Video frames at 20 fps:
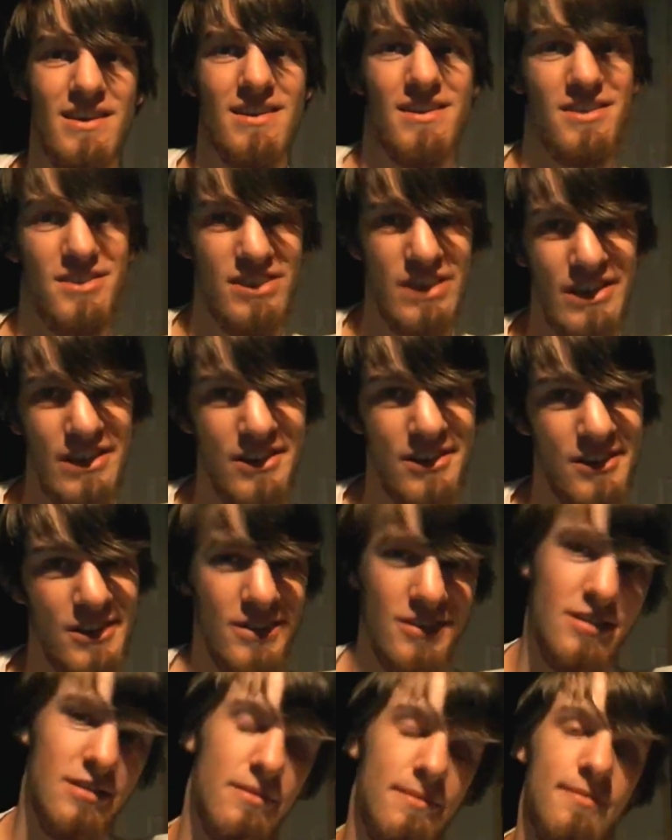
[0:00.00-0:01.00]
so
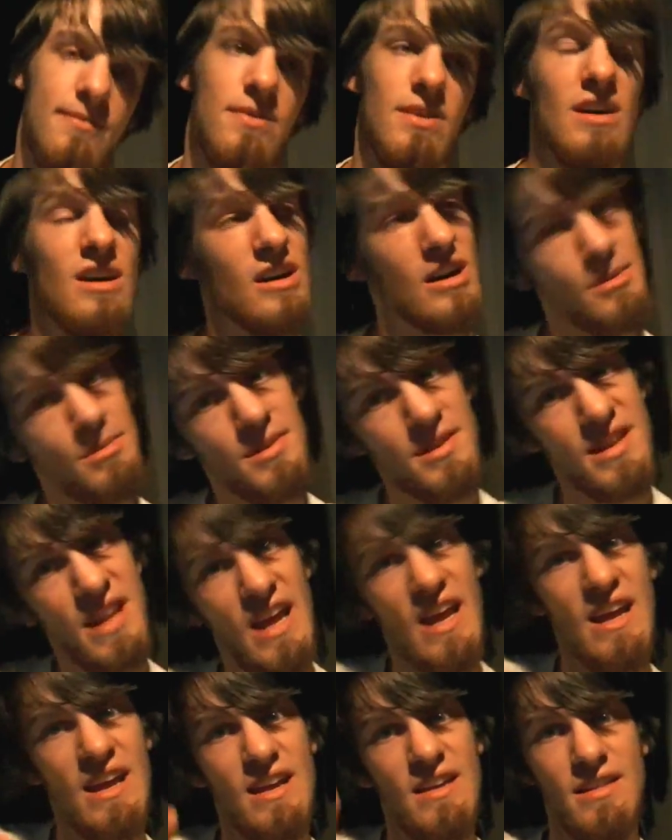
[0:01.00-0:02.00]
this is Vlog Every
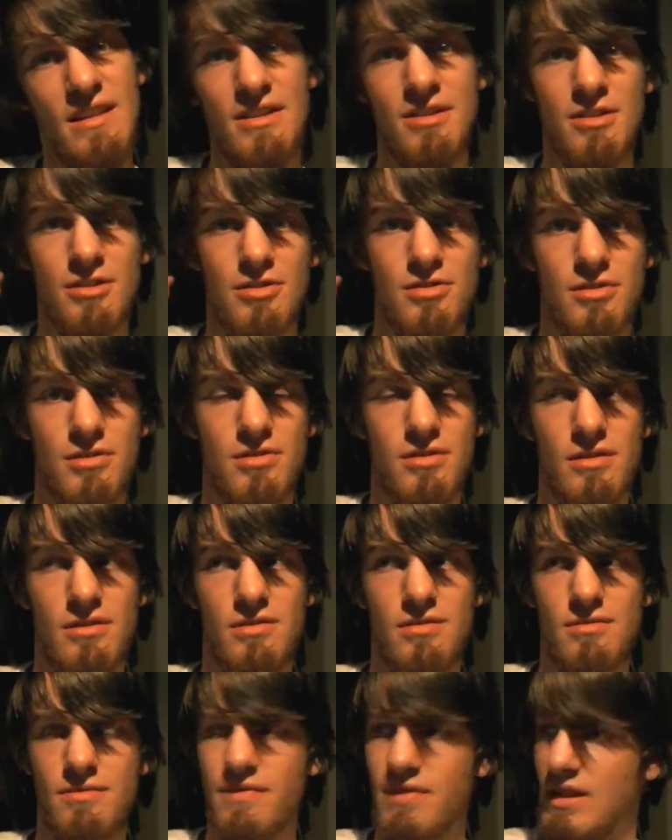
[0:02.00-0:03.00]
Day,
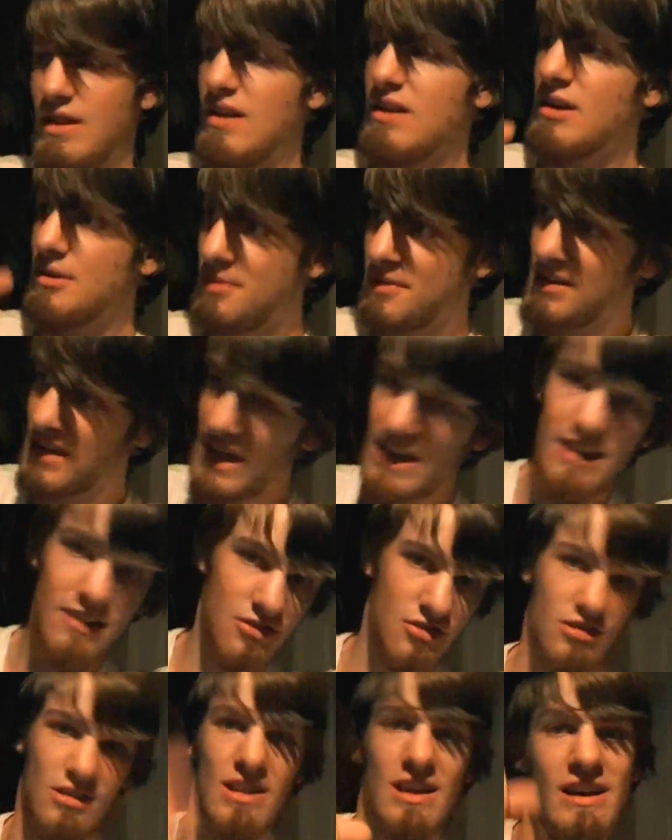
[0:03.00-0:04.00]
Vlog Every Day
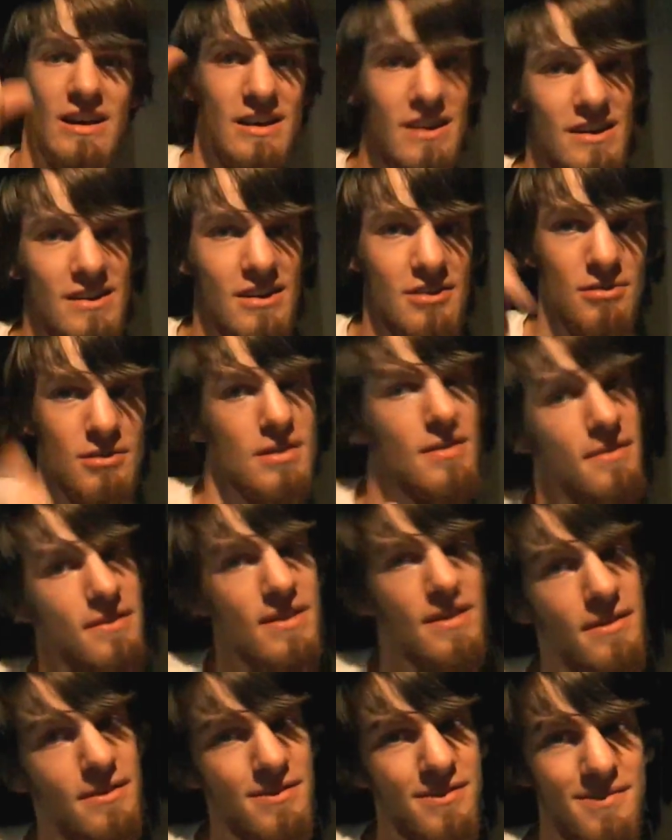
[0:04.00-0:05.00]
in July the
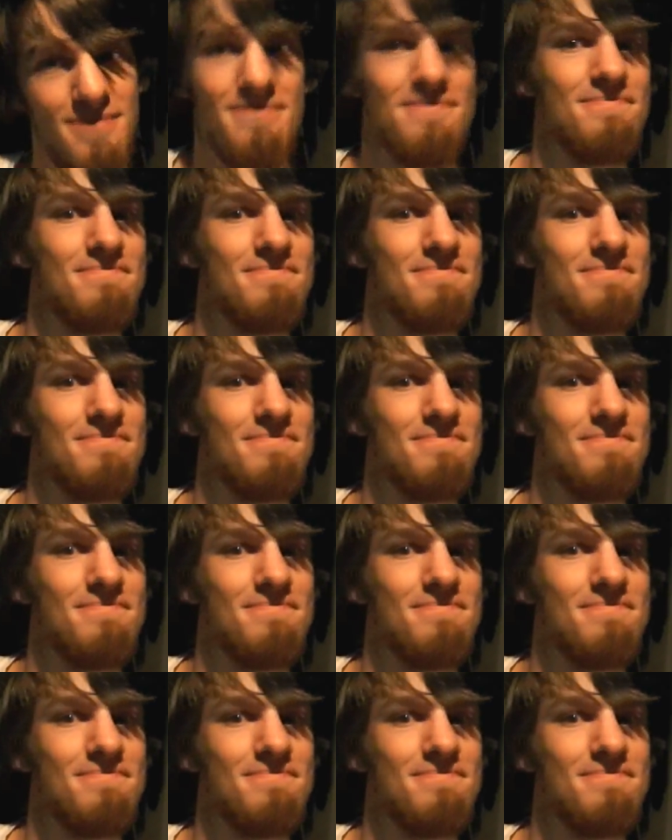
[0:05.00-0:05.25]
twenty-fifth,